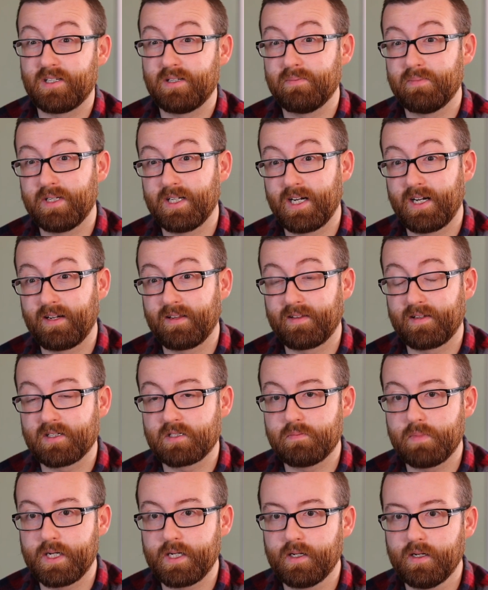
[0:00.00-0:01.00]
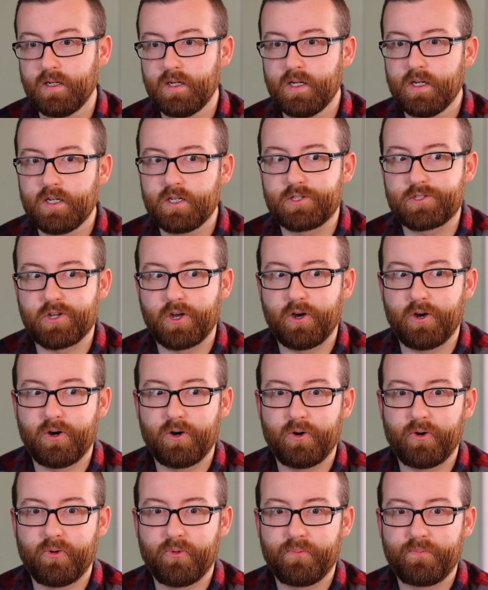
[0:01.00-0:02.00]
didn't mean anything to me.
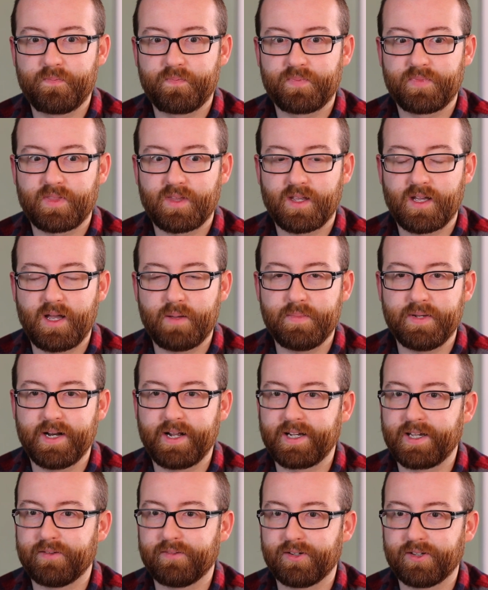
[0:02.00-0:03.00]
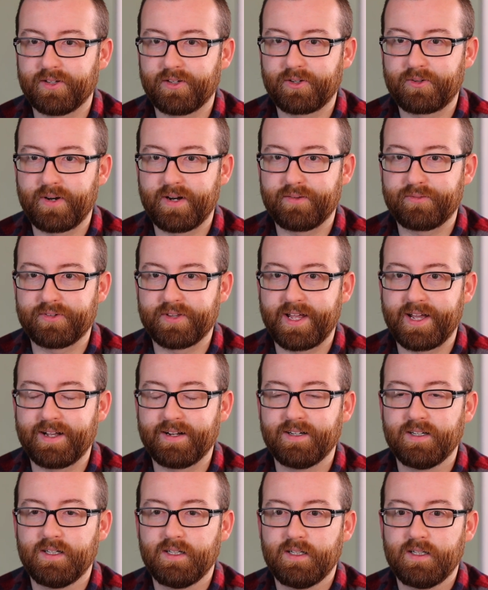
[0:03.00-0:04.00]
So, I mean, I give it a little credit for that.